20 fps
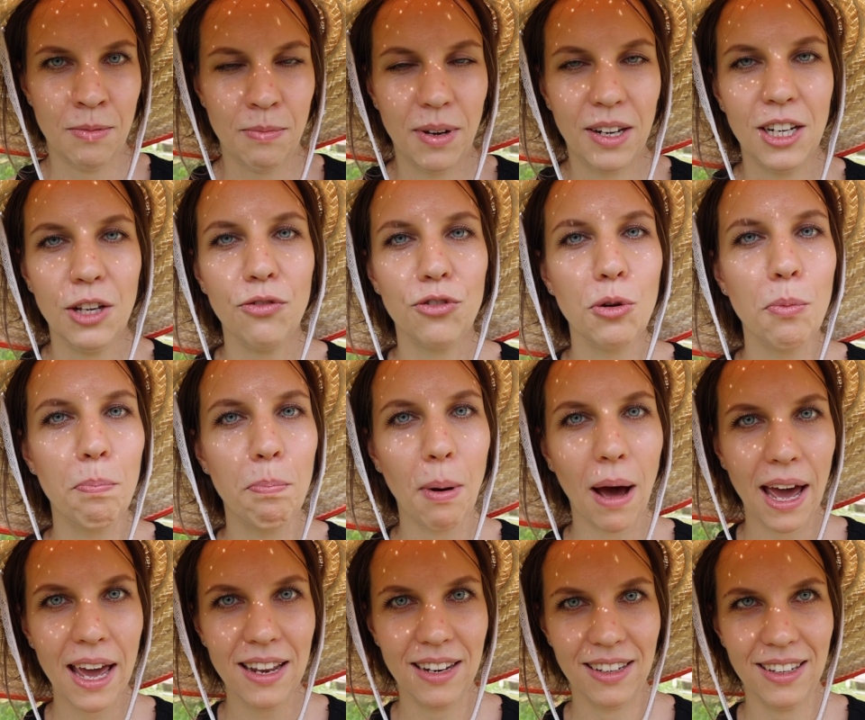And if you
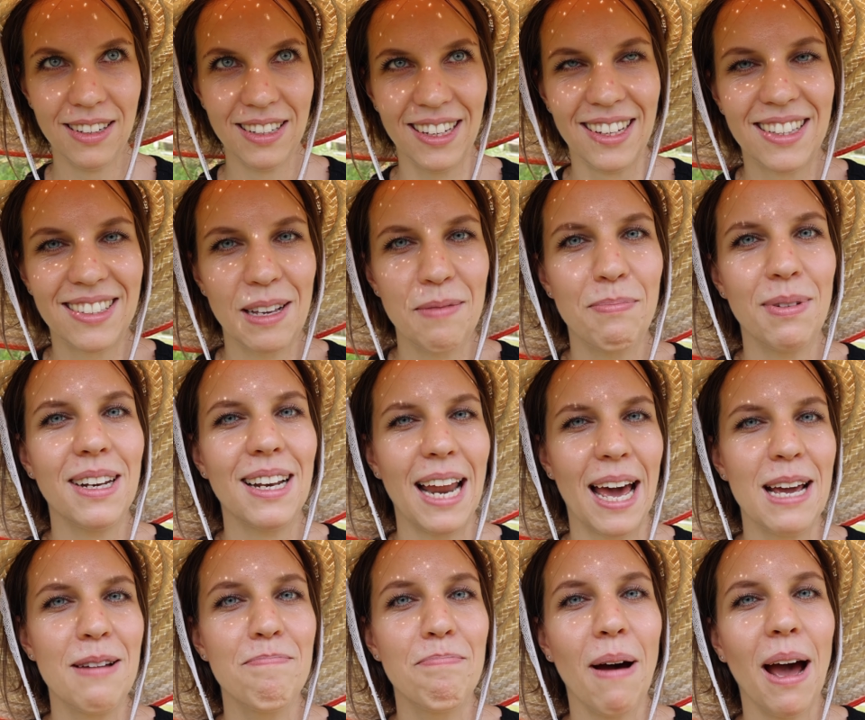bite it, it's a bit
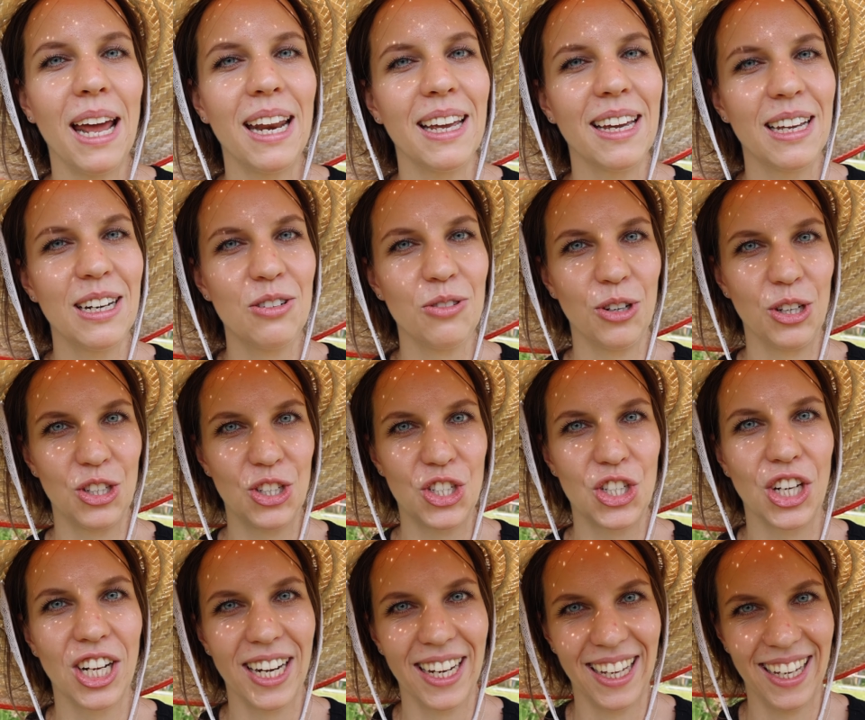like biting into a
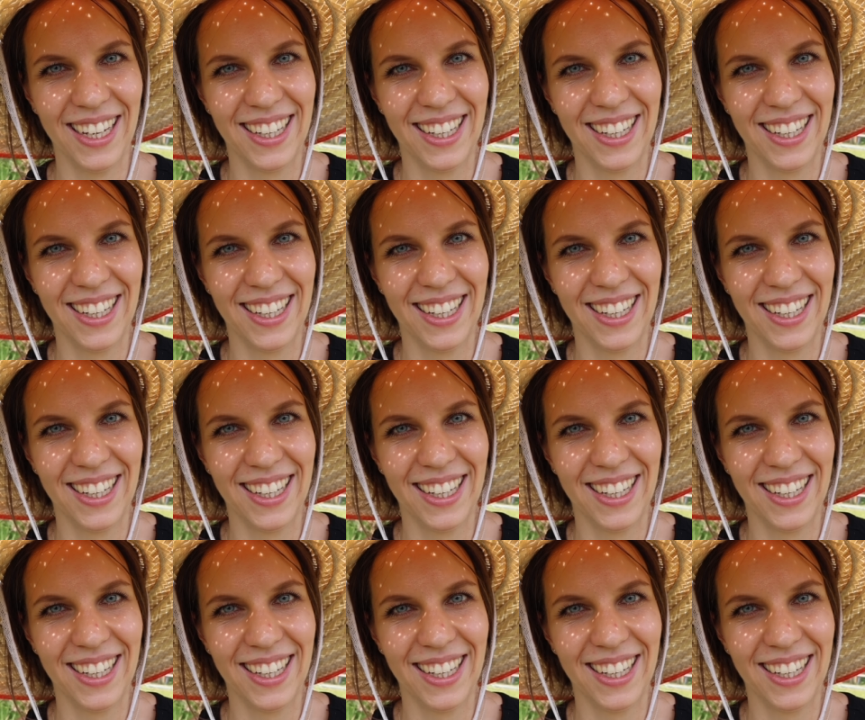chili